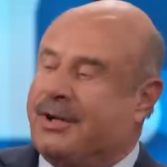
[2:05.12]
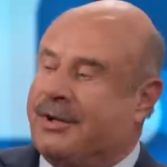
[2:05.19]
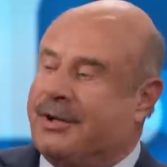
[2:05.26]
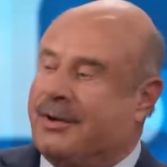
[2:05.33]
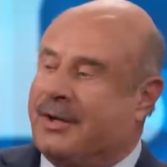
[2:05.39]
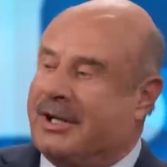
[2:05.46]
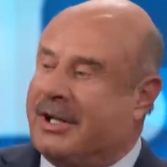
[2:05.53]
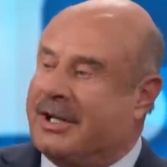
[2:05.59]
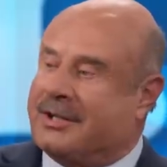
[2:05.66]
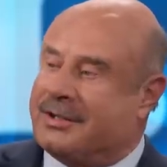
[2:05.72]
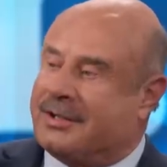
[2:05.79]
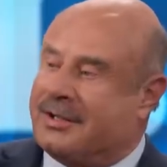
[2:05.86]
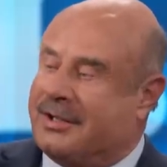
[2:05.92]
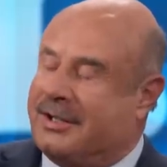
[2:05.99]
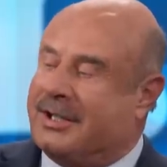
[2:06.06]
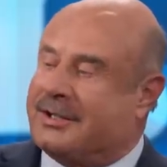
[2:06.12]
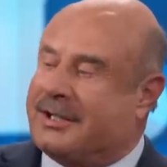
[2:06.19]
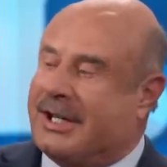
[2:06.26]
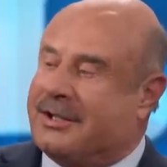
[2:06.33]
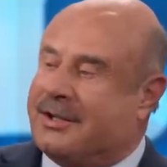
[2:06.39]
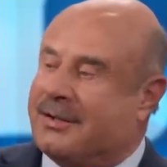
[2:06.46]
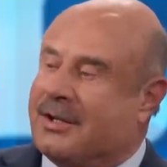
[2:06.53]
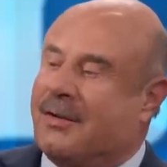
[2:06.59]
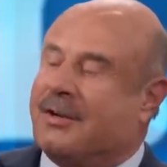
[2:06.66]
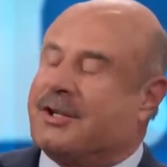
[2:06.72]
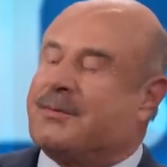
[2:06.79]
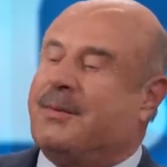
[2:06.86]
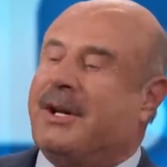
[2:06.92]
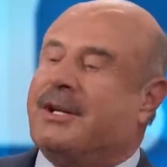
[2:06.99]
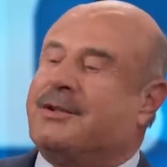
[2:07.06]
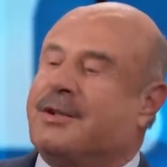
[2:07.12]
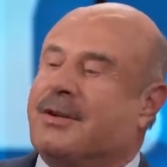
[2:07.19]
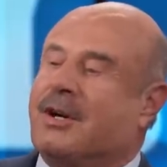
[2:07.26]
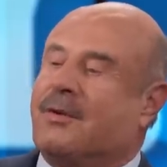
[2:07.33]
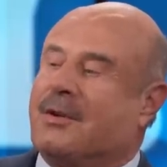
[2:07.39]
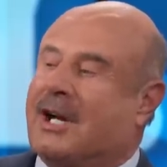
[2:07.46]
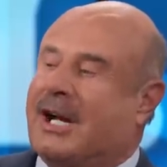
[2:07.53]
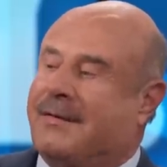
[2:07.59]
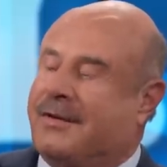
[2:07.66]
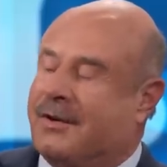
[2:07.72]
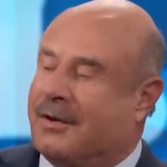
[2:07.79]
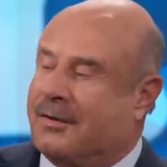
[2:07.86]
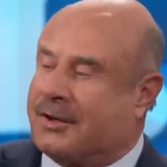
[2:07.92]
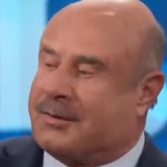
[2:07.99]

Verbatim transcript: You're doing this just at your own expense, your own life, your own